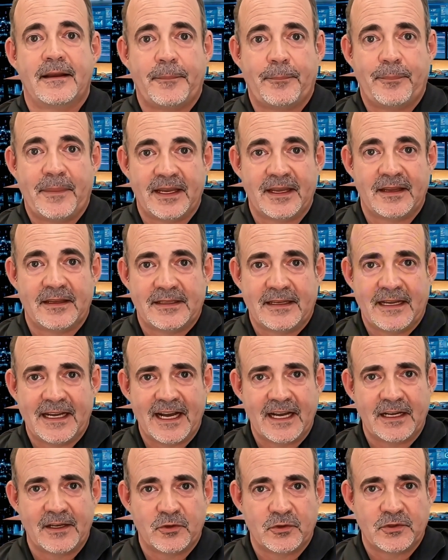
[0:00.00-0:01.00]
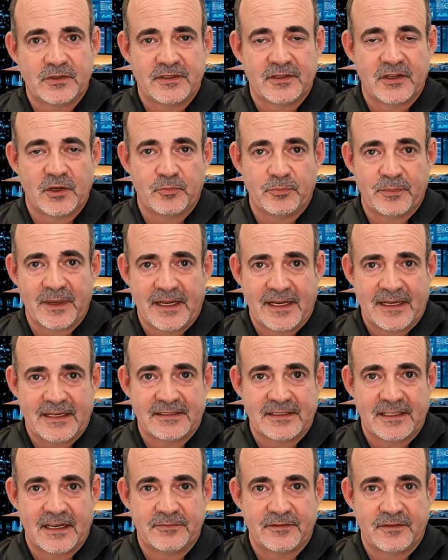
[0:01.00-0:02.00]
But here's the angle nobody is
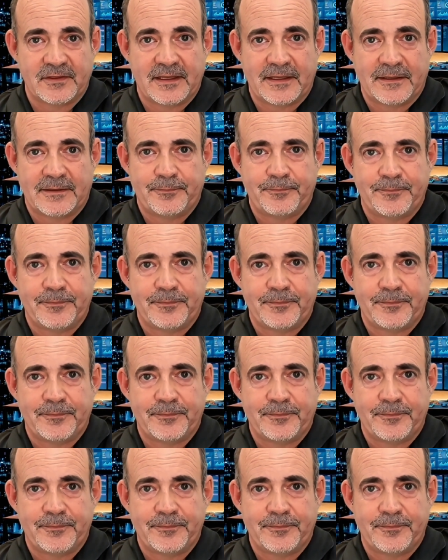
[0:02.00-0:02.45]
covering.